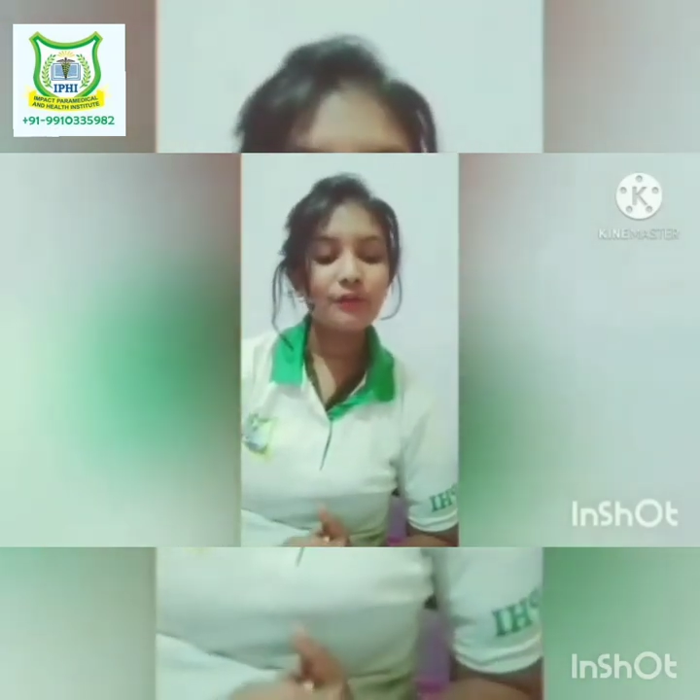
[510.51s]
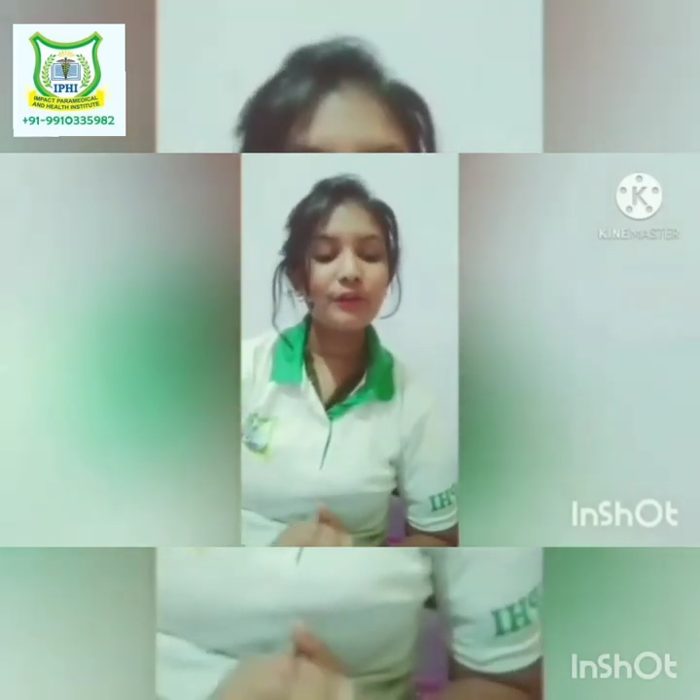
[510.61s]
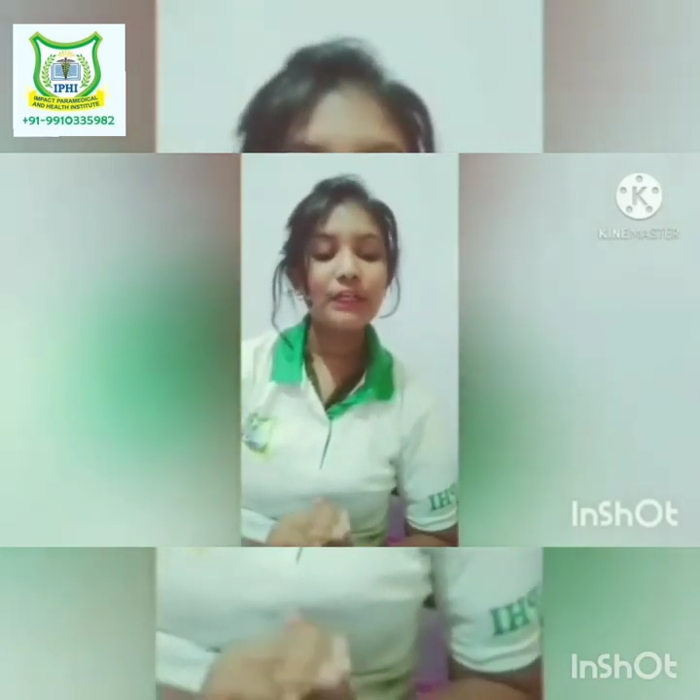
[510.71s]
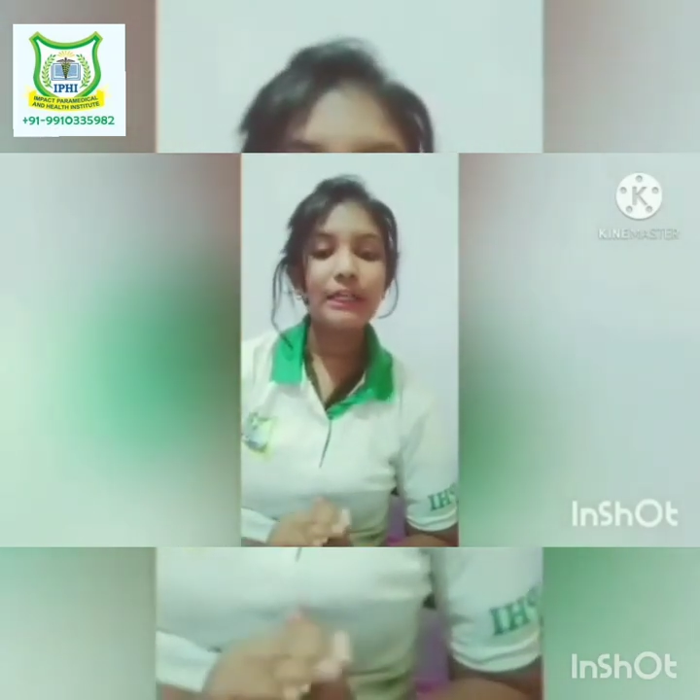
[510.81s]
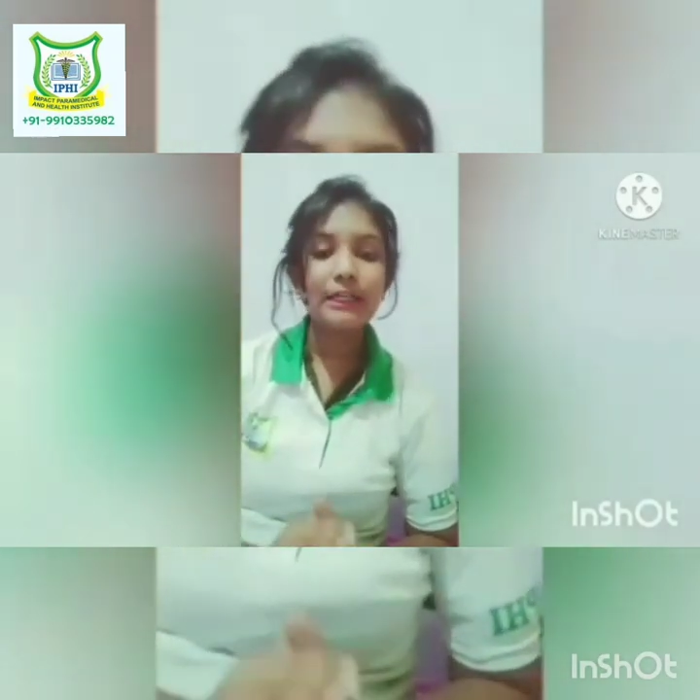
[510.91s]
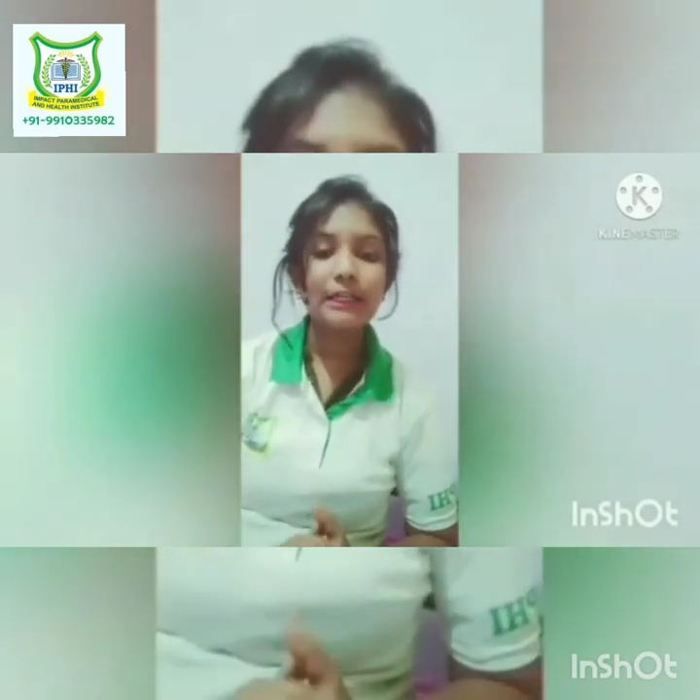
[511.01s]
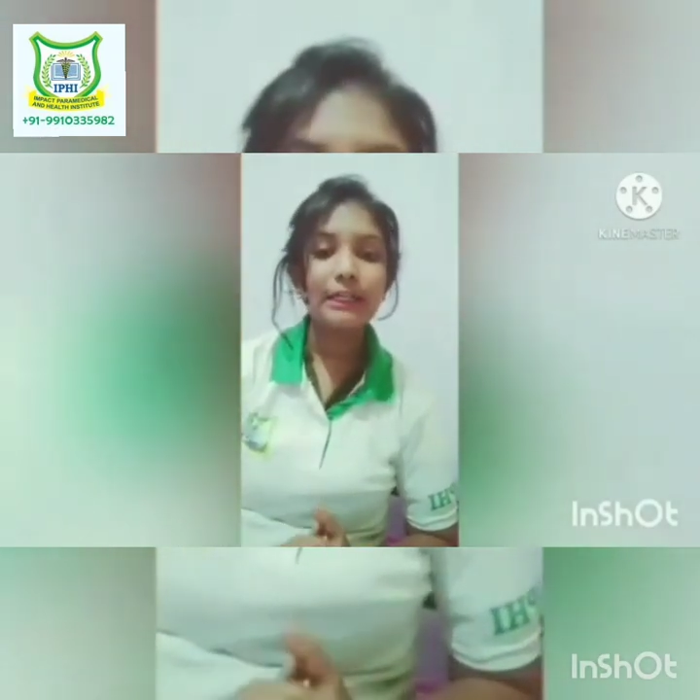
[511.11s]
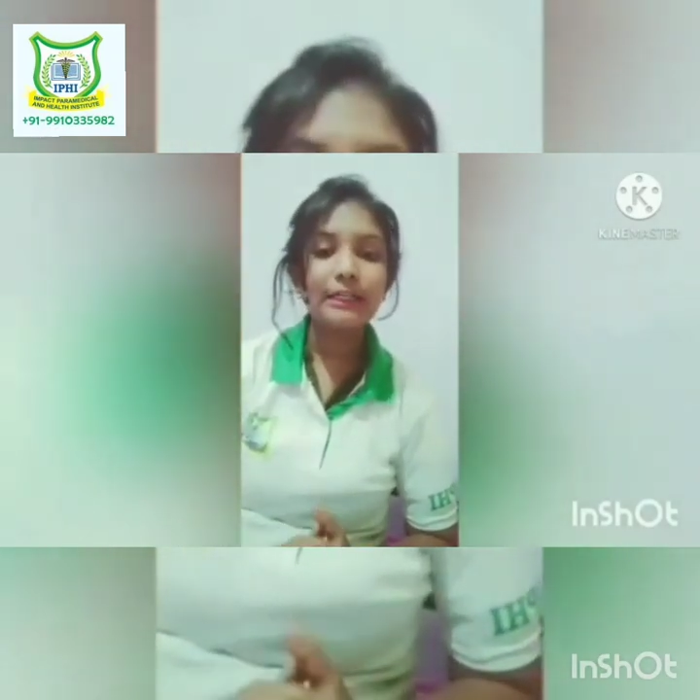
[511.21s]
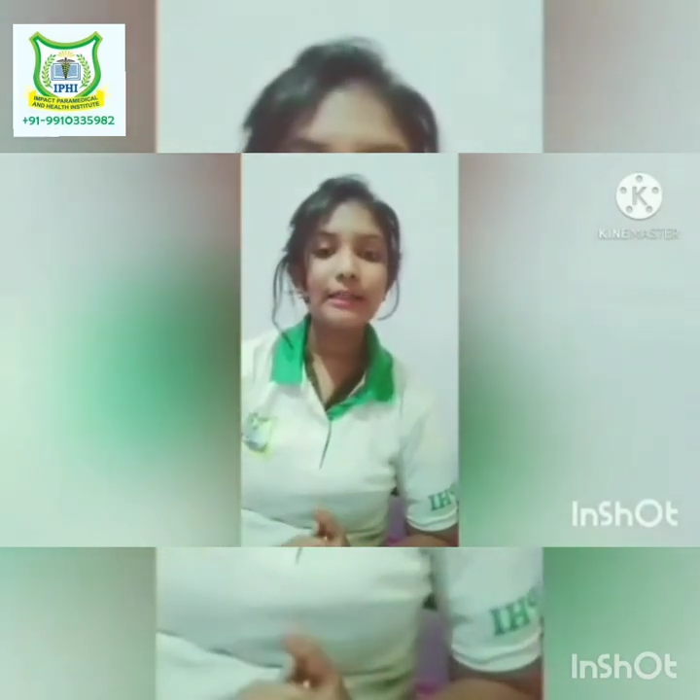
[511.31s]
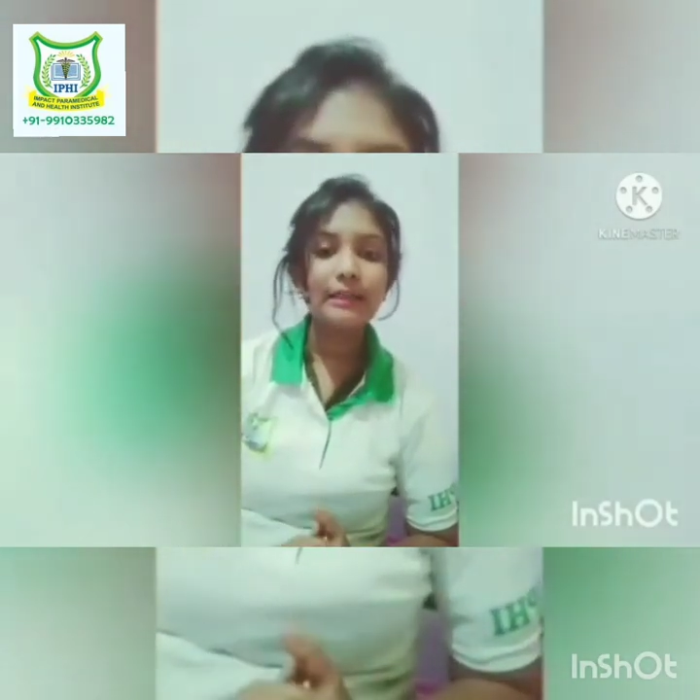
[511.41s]
of
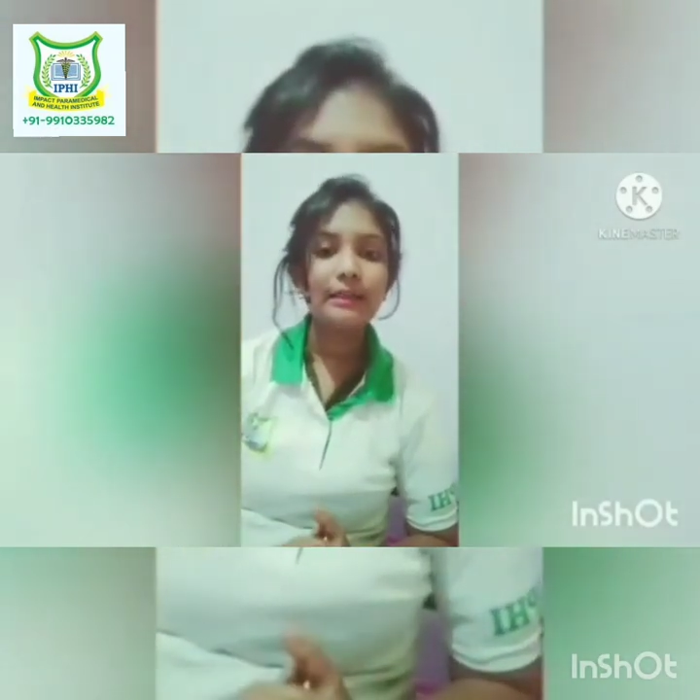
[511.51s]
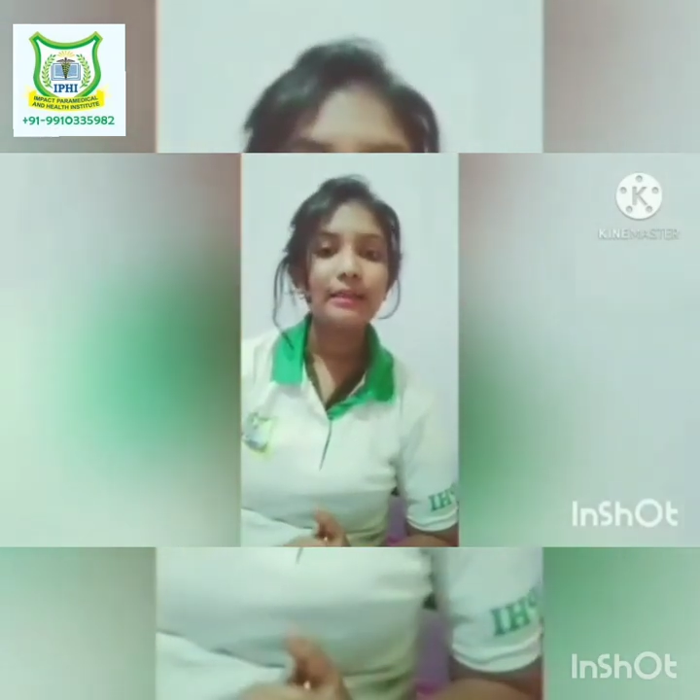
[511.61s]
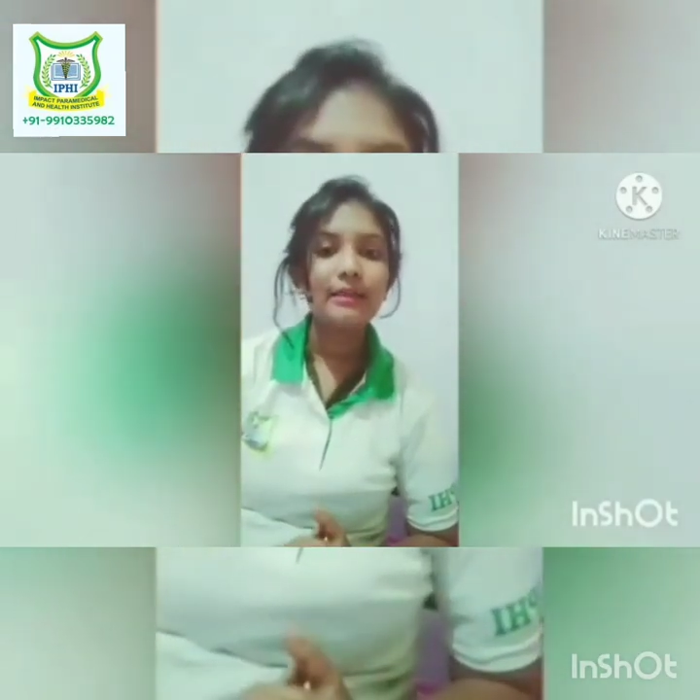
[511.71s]
internal